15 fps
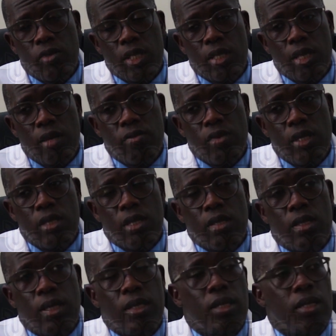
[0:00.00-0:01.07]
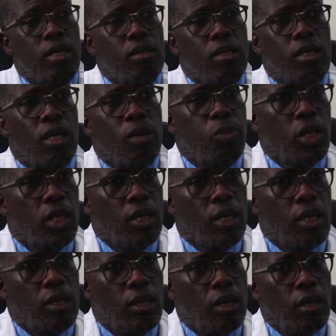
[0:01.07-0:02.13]
of the cervix is that it doesn't happen in
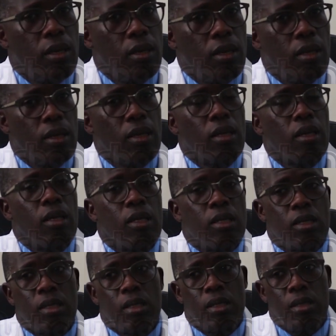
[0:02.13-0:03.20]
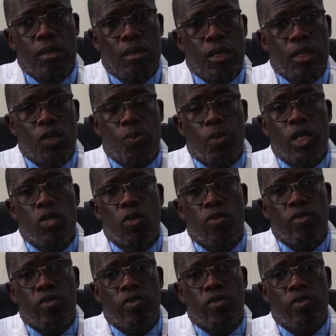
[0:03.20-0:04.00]
a day. It takes place